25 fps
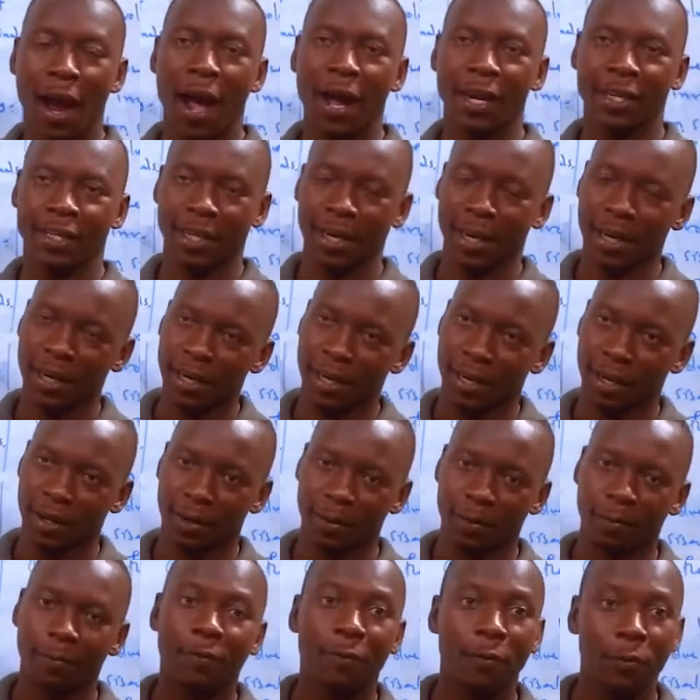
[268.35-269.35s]

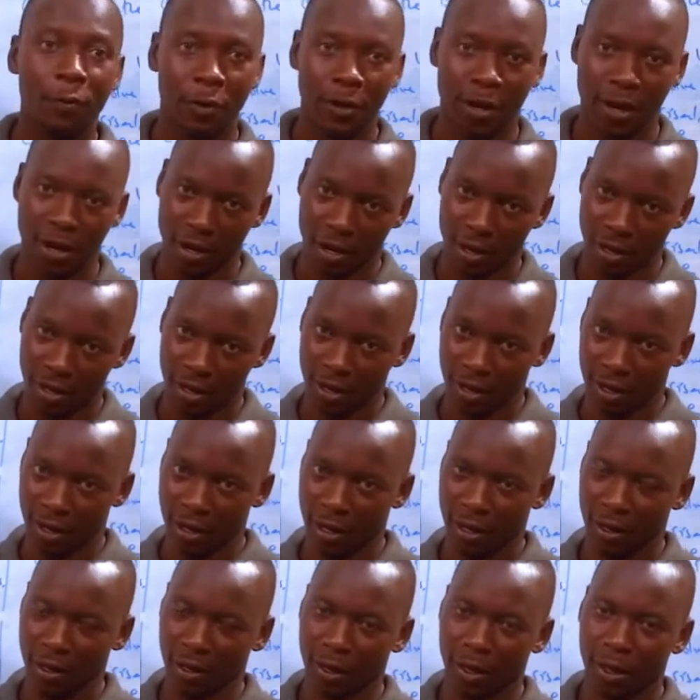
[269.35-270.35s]
attaining food
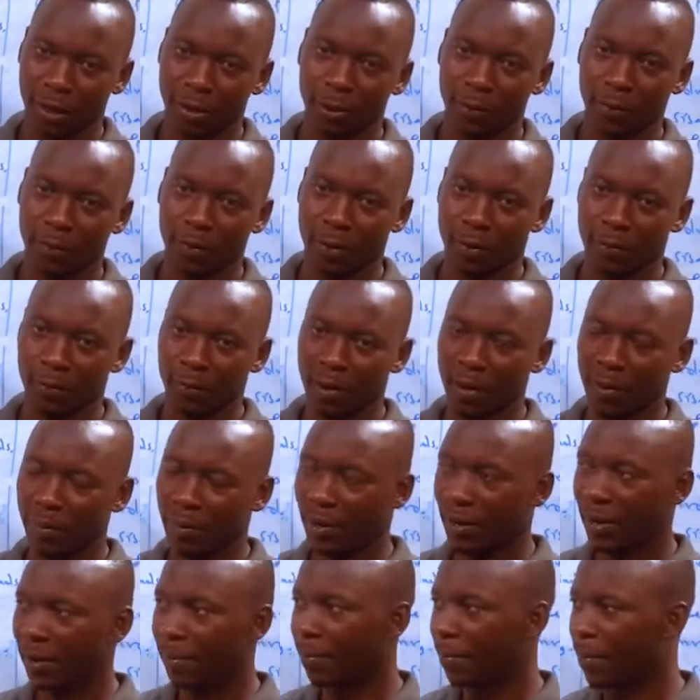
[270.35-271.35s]
in case of the
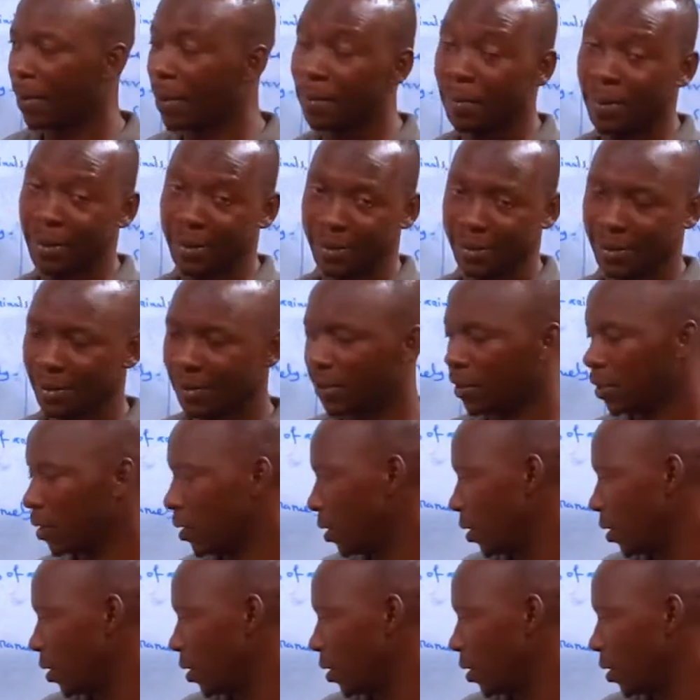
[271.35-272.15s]
family members.